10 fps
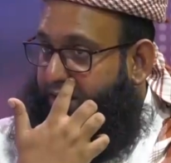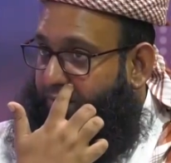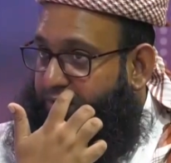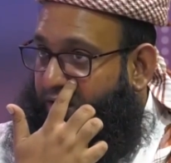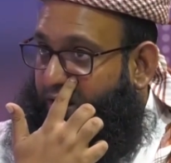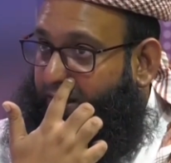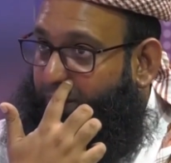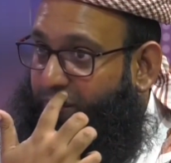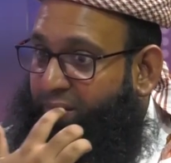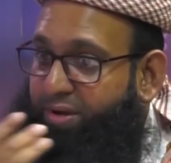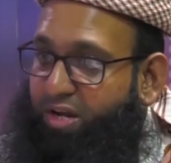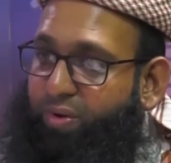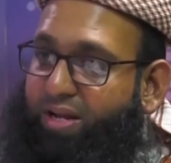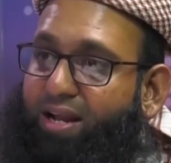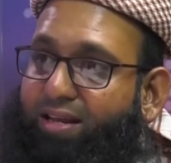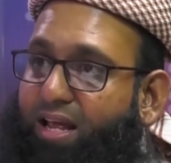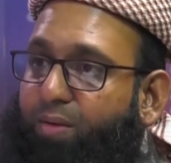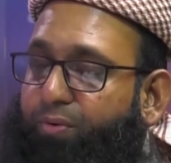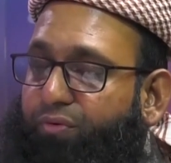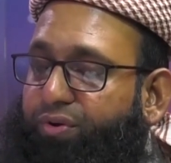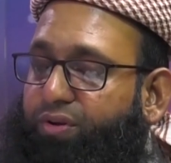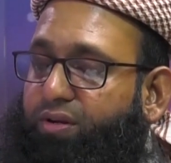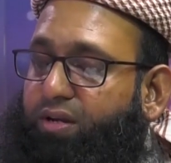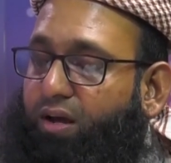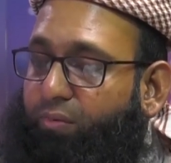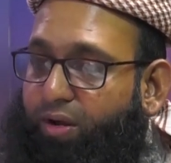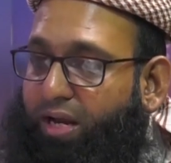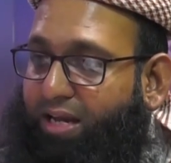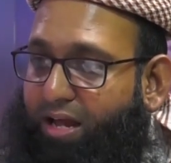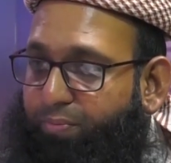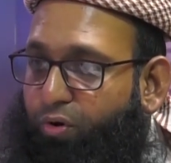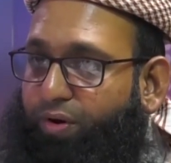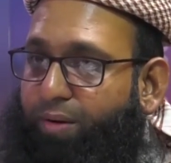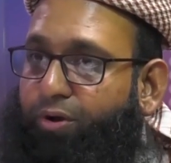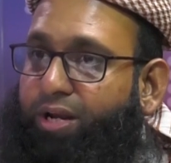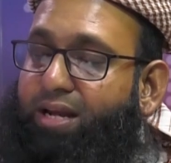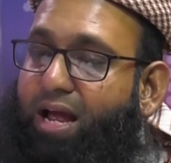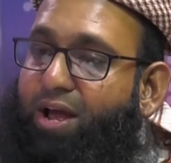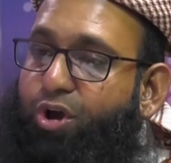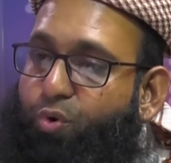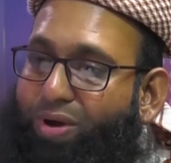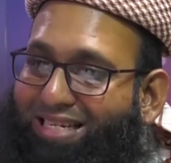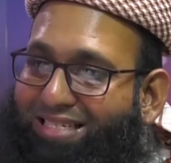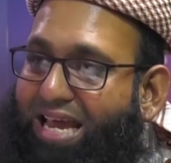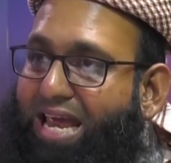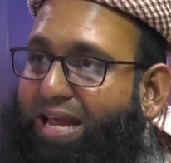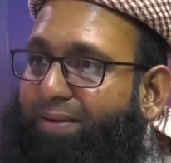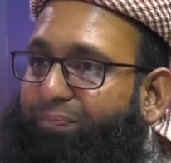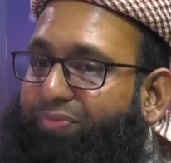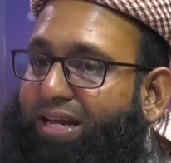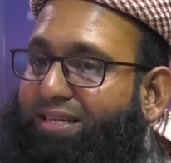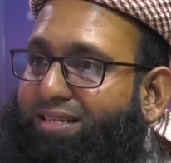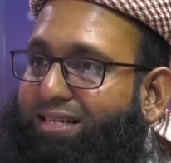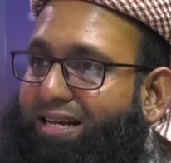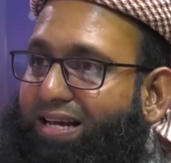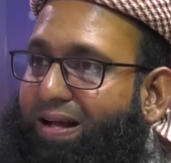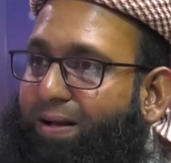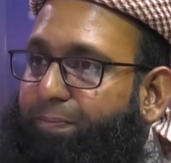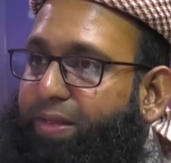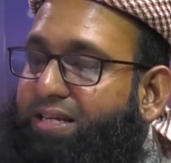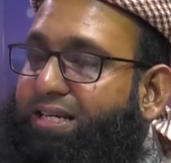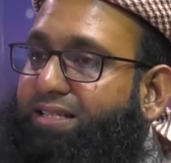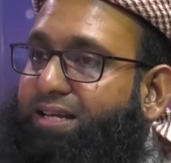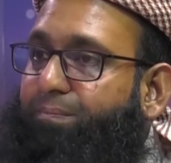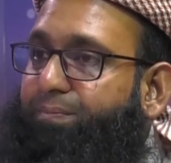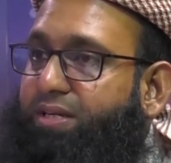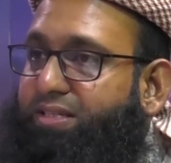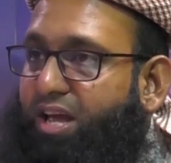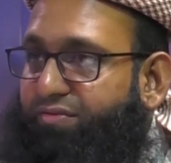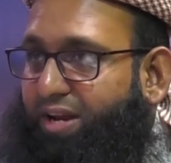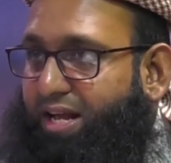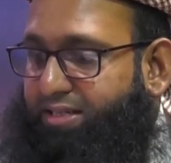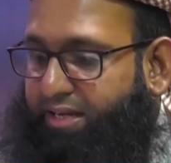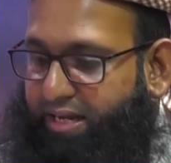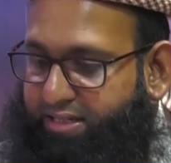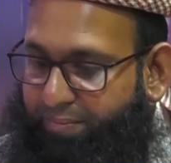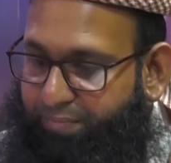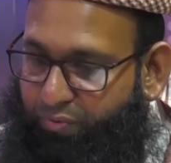Wasallam was the Khatamun Nabiyyin. We had an entire prophet, uh, we had an entire program on it. We're saying that uh, his example is the everlasting example.